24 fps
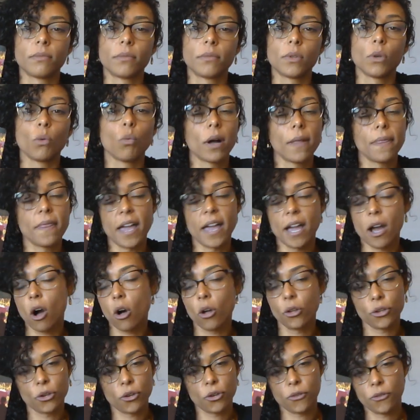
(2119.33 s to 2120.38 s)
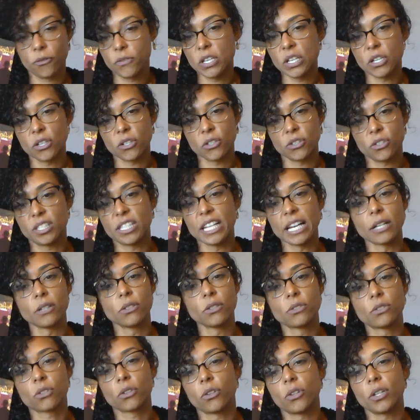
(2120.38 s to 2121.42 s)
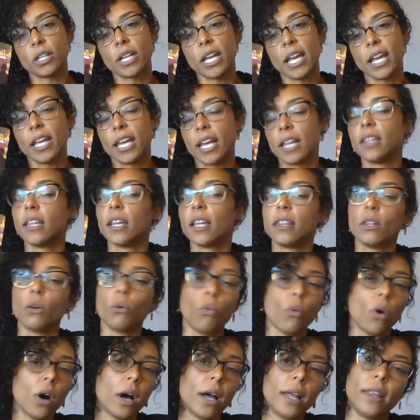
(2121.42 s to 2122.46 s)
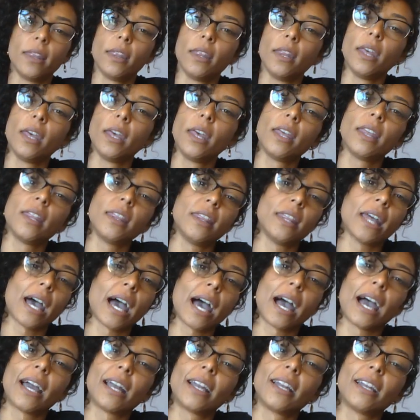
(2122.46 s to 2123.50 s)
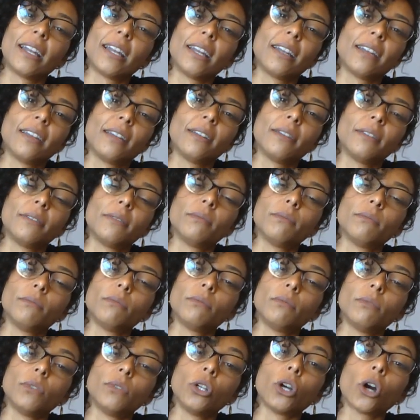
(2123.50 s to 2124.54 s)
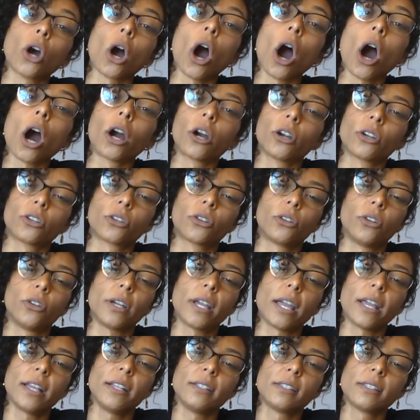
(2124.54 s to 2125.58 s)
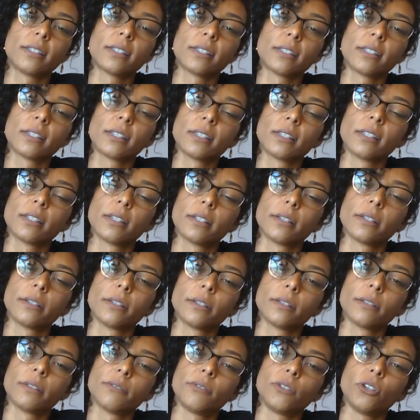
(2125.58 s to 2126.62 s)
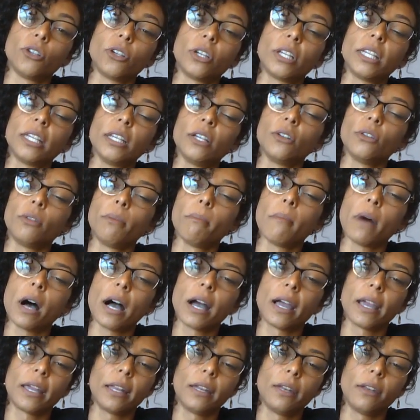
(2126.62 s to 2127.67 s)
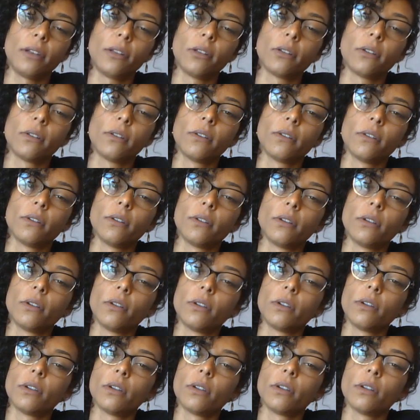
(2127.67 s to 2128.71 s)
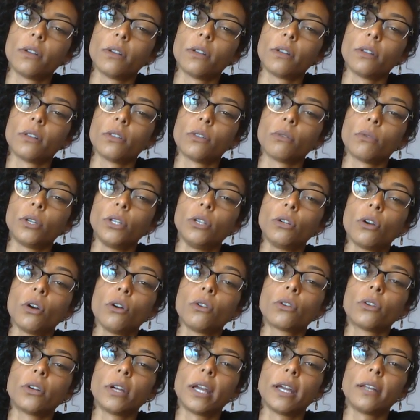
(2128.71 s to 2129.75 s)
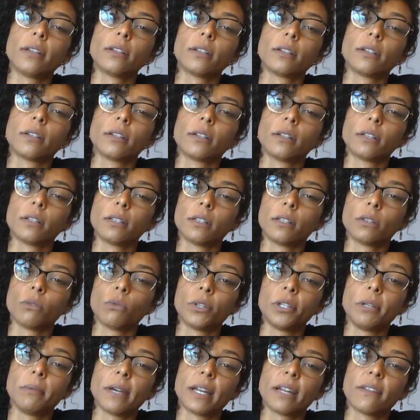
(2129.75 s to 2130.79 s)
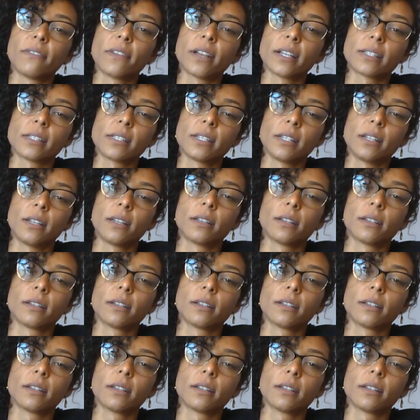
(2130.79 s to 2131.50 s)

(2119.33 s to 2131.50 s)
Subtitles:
The one that all your fears, doubts create, and then the one that your heart creates, your healed mind, when you co-create, when you manifested.